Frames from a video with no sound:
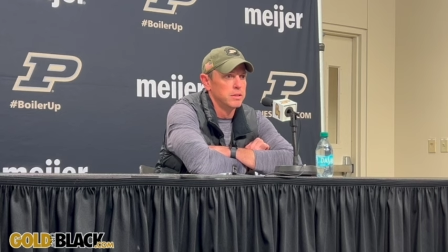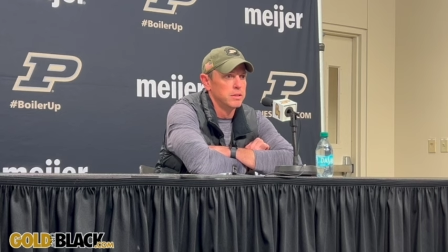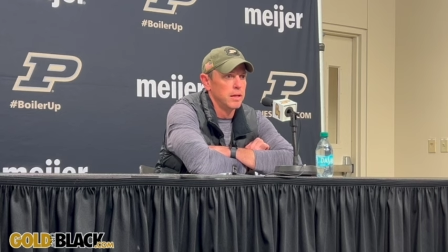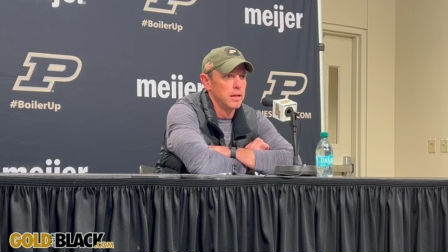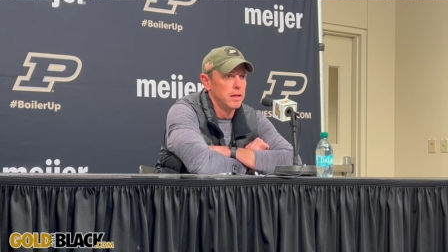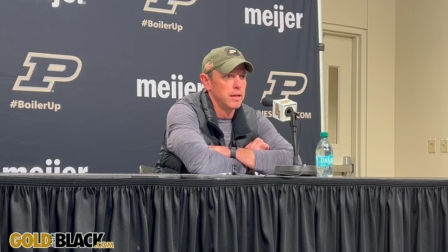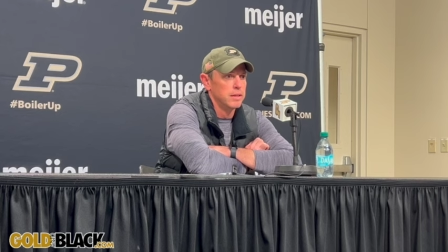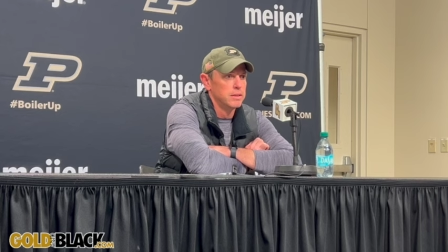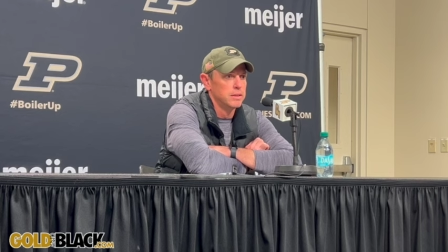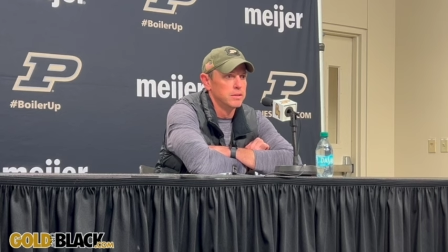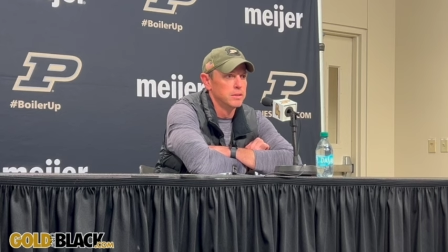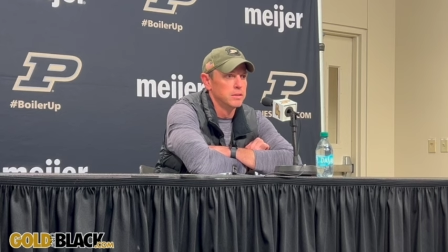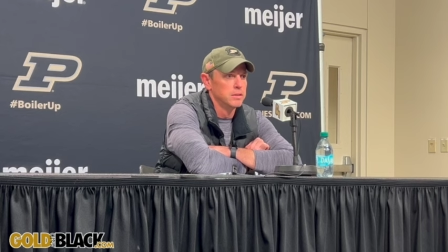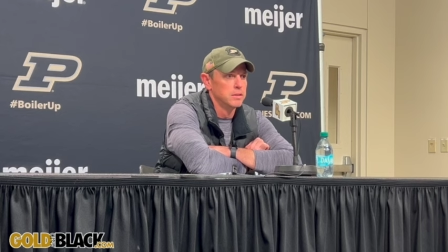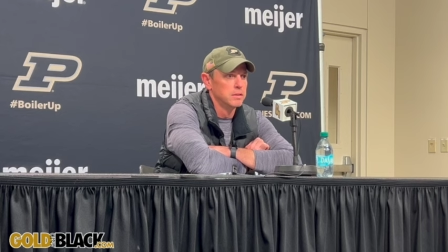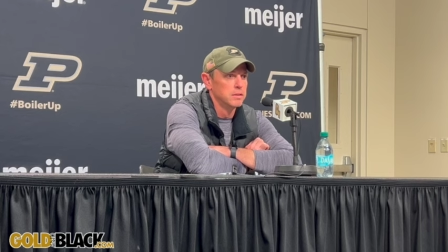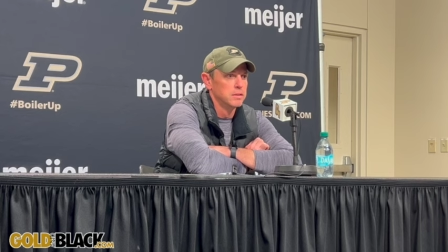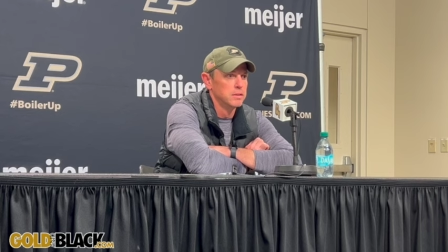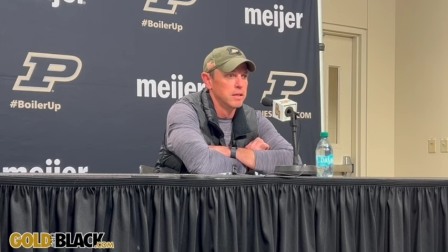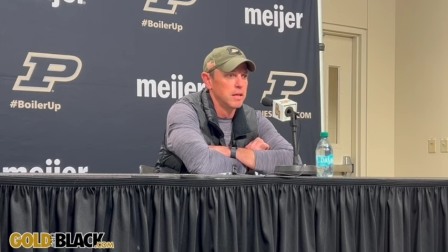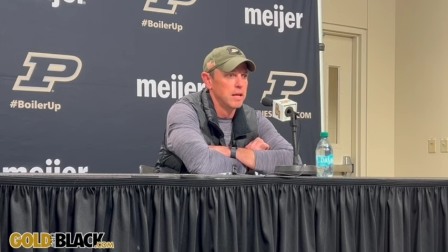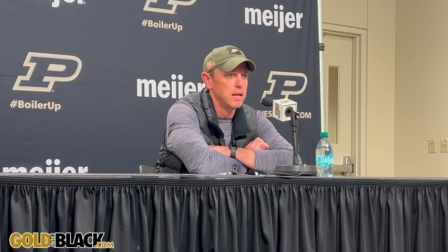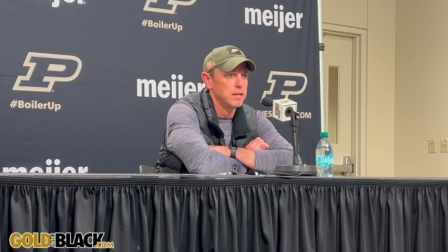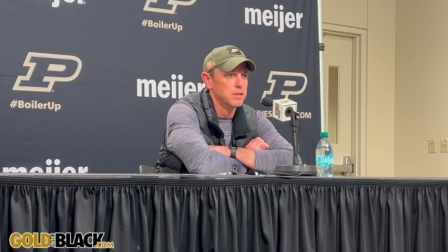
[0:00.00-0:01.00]
he's
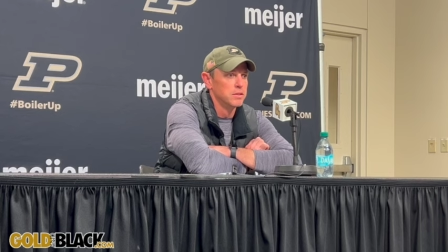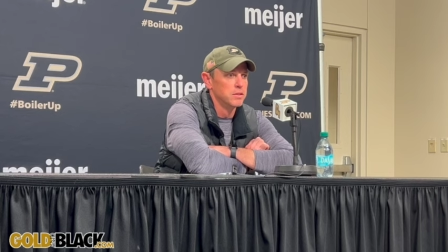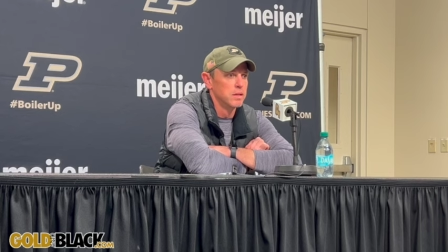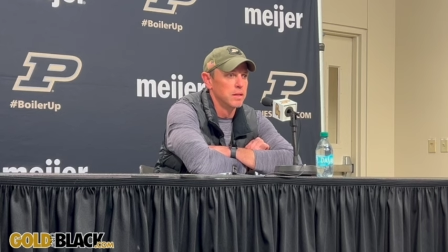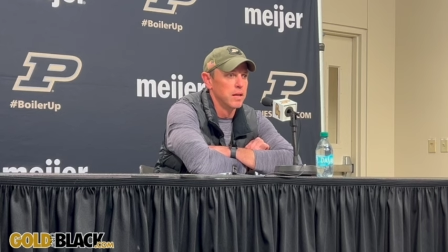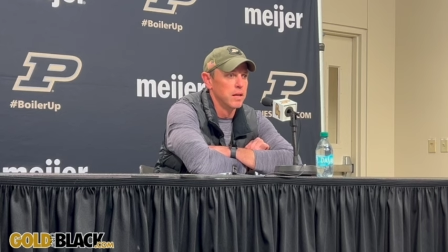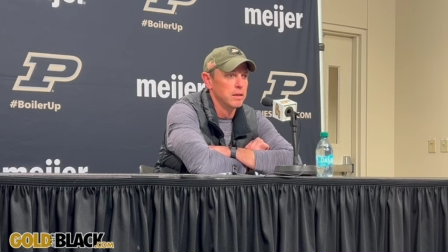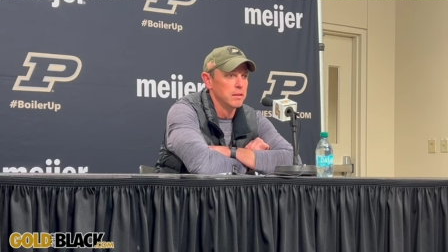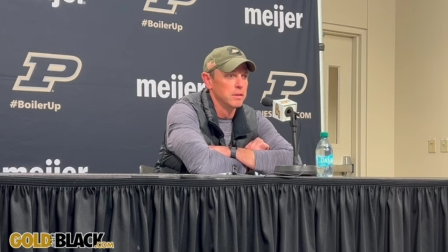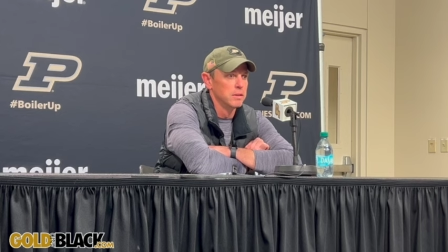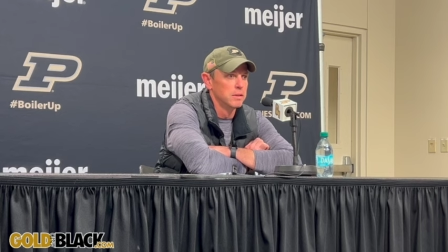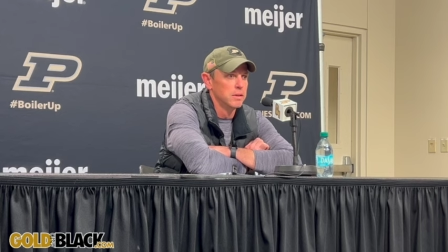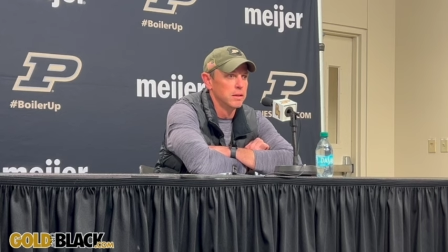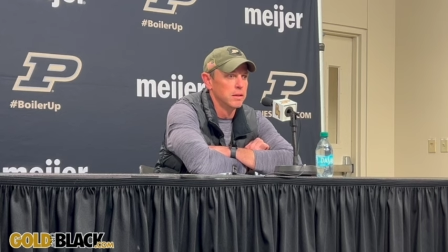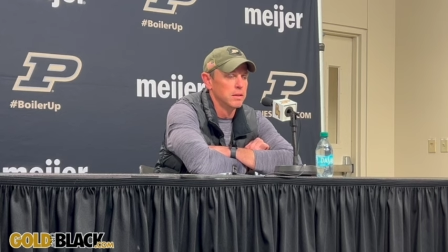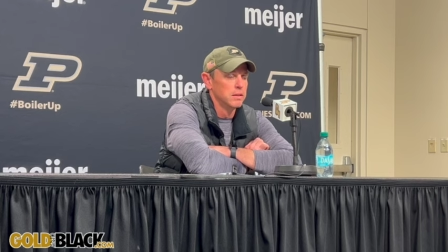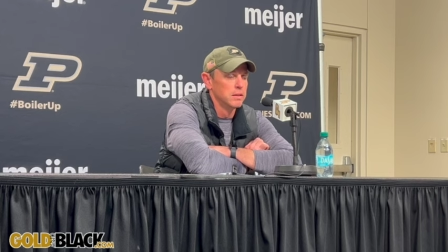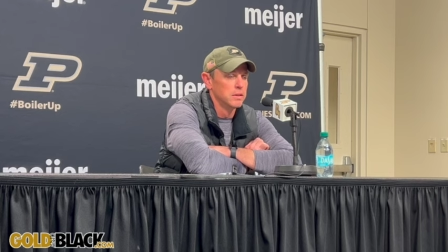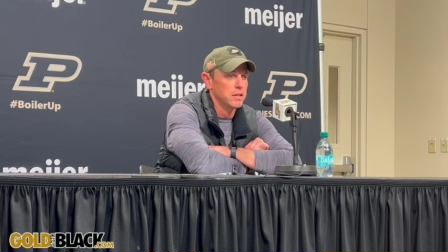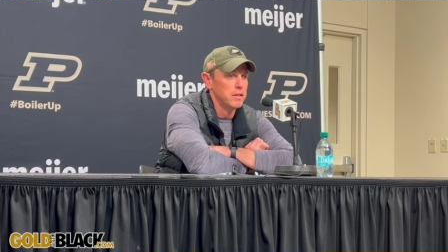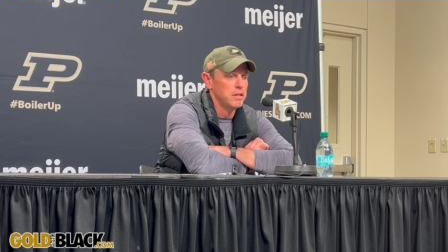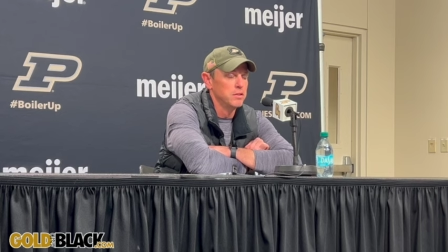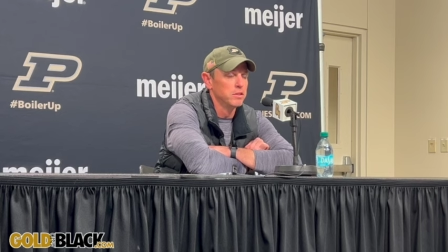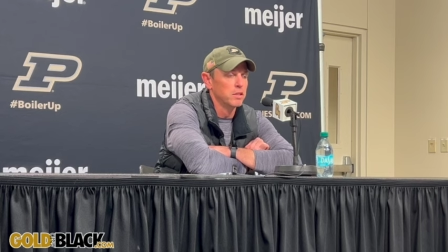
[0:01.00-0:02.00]

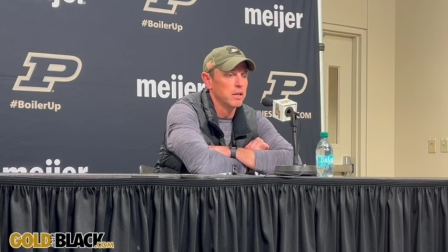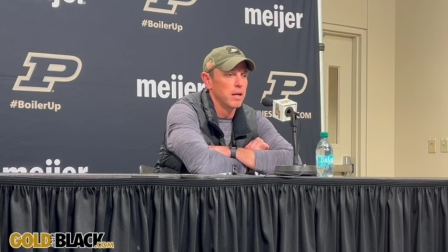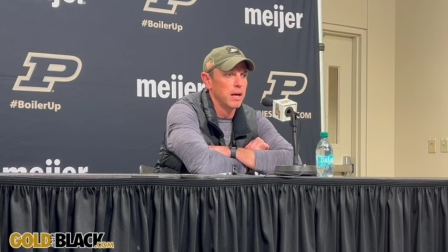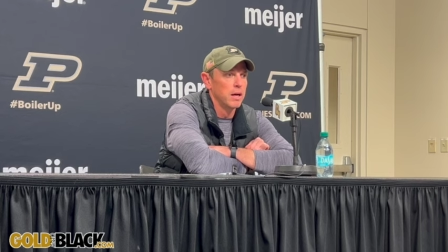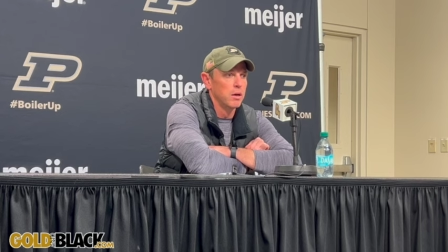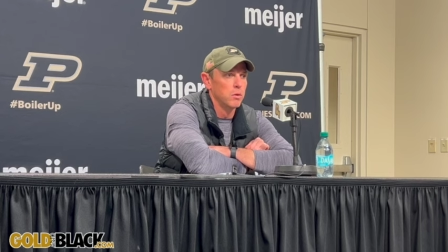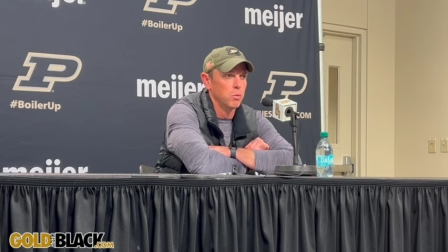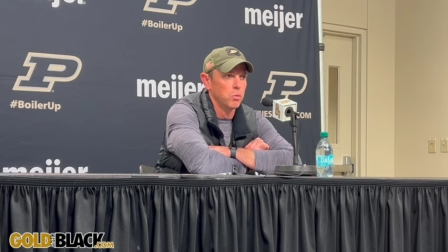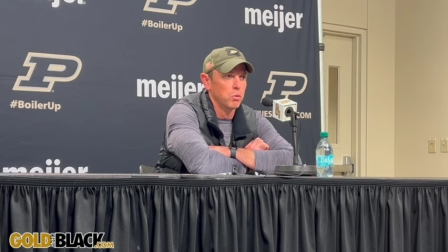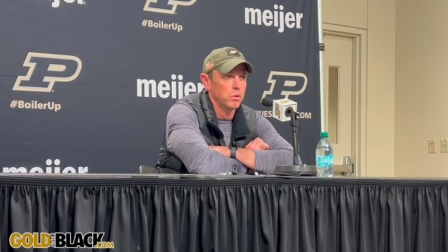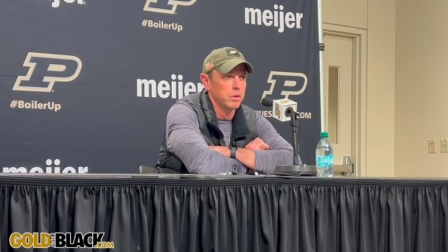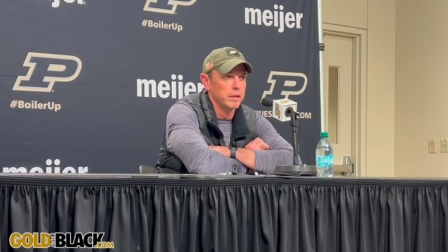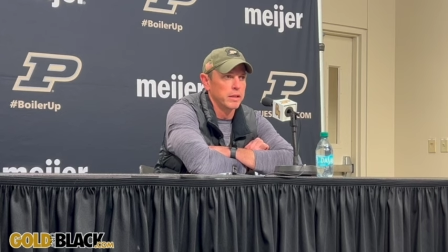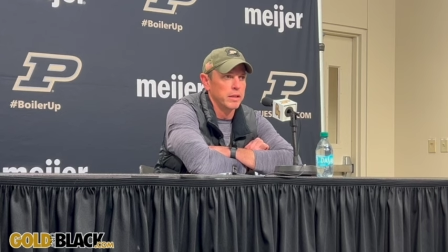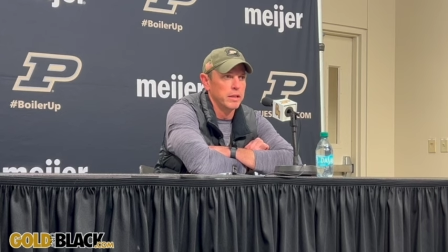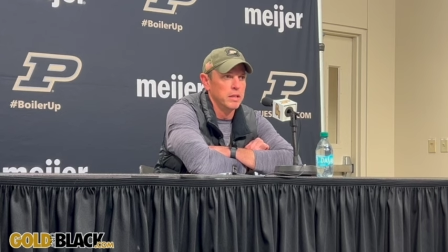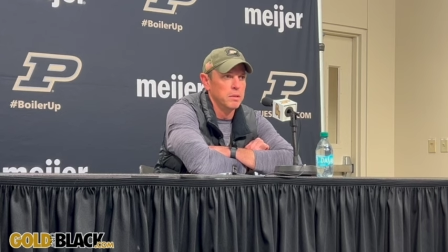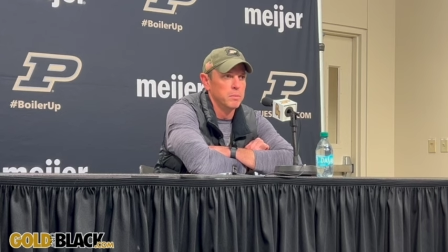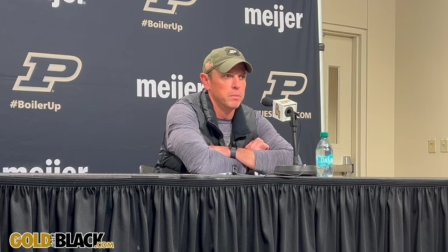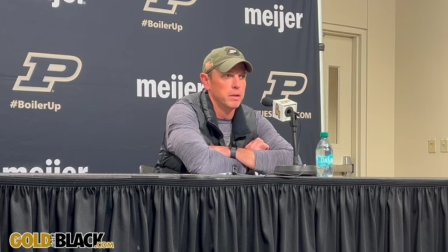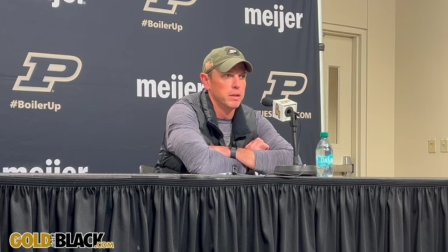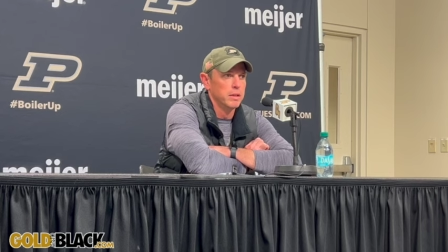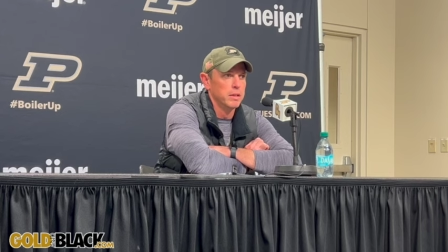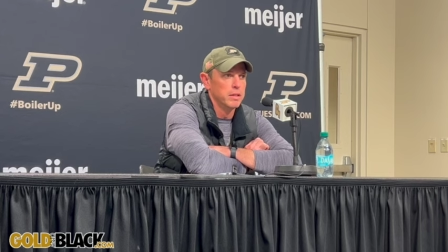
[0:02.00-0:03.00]
going to outwork
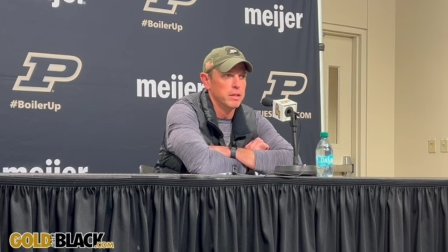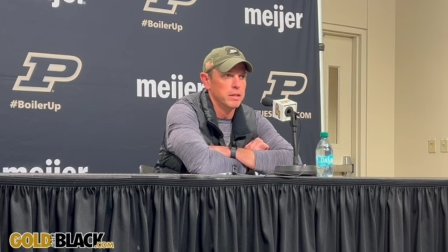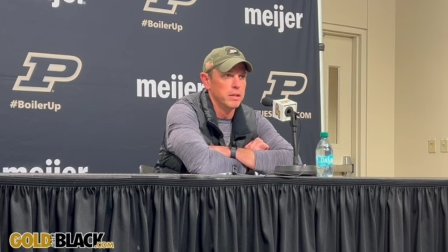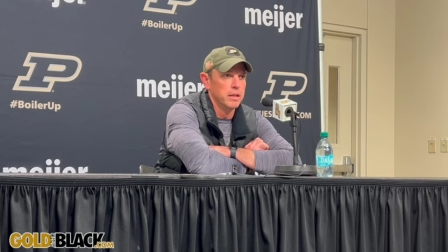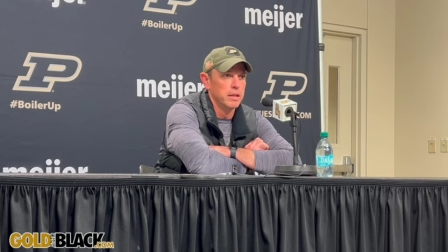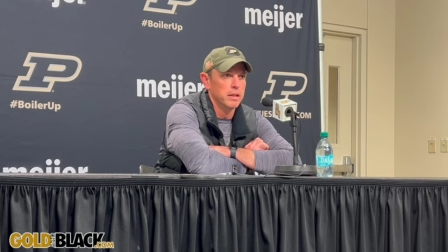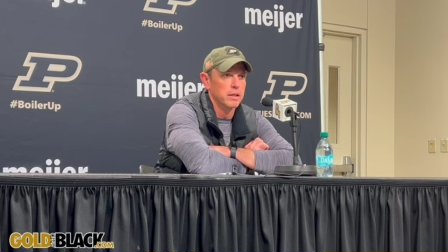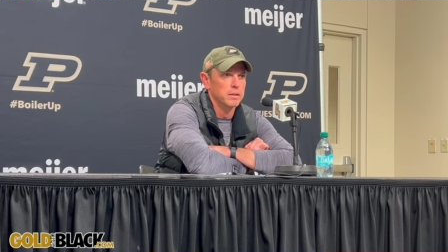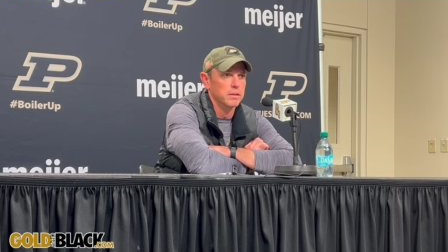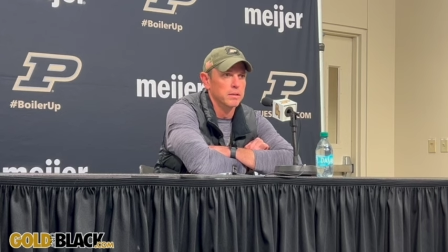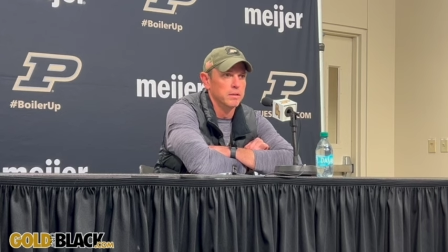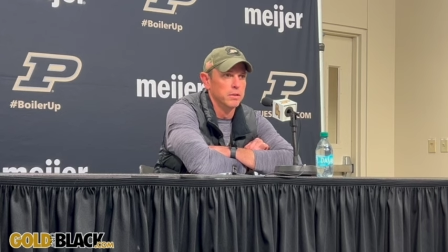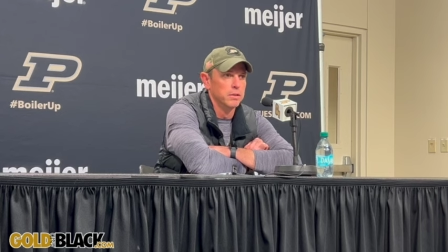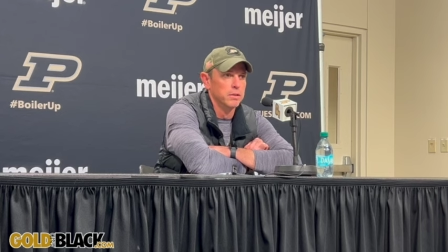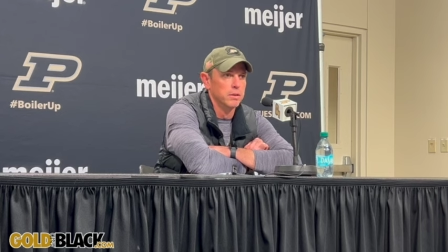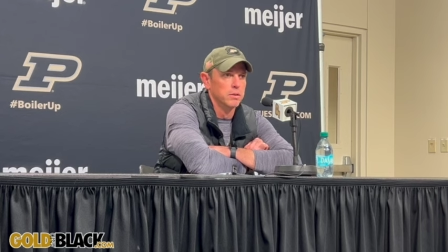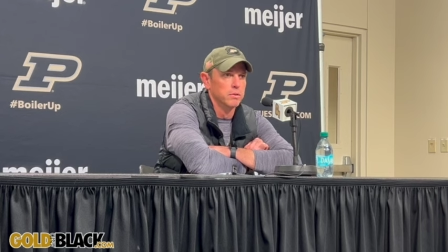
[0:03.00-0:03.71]
anybody he can,